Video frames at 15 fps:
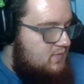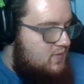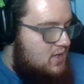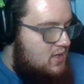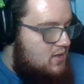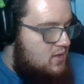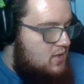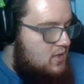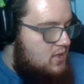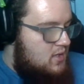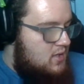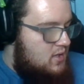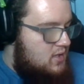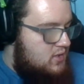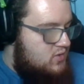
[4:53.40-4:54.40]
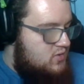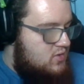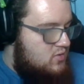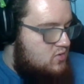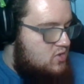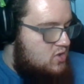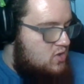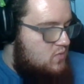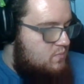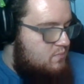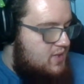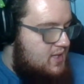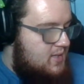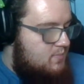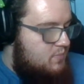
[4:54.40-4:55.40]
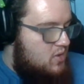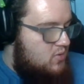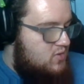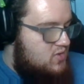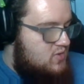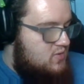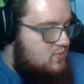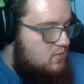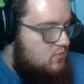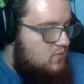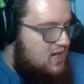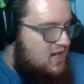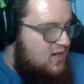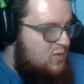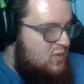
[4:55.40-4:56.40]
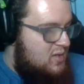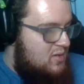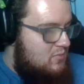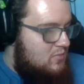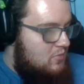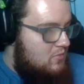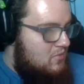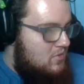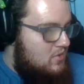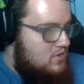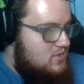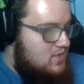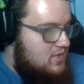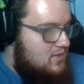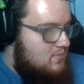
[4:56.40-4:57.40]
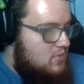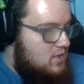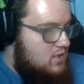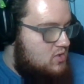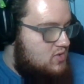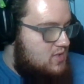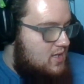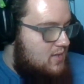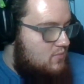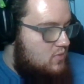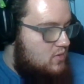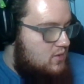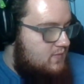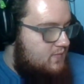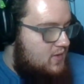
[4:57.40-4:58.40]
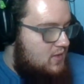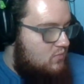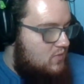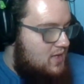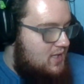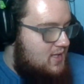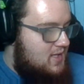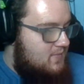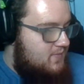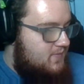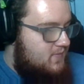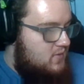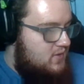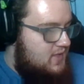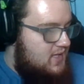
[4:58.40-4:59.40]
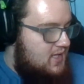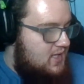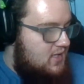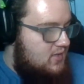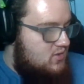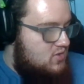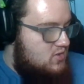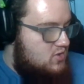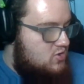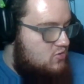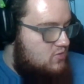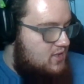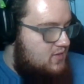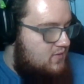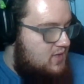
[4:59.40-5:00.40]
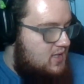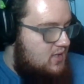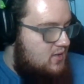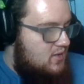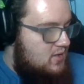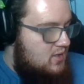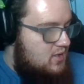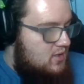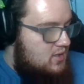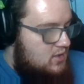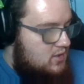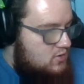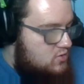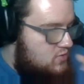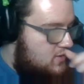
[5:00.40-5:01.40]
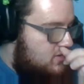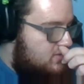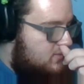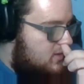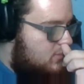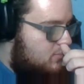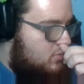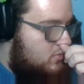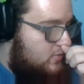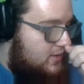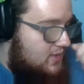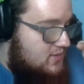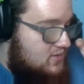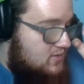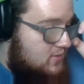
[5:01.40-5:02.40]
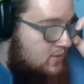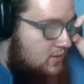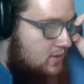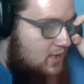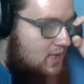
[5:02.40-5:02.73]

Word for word: There are also two big bonus round rewards in March that more than wake up for the trickling trickle of points.